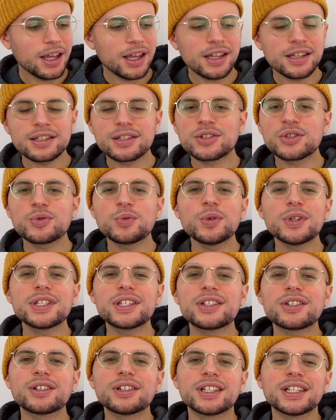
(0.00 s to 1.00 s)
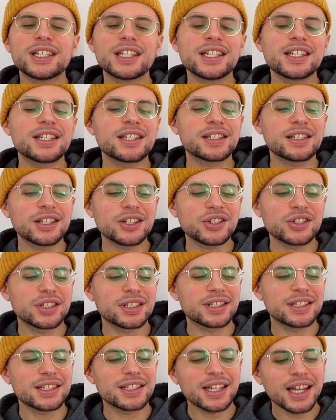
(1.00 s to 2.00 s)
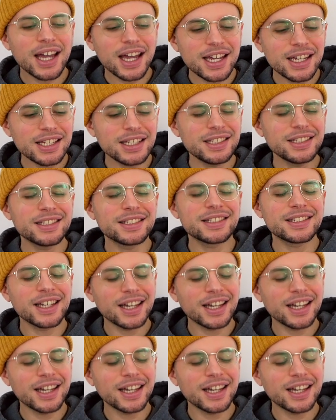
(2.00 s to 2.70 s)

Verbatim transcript: And Switzerland is such a tiny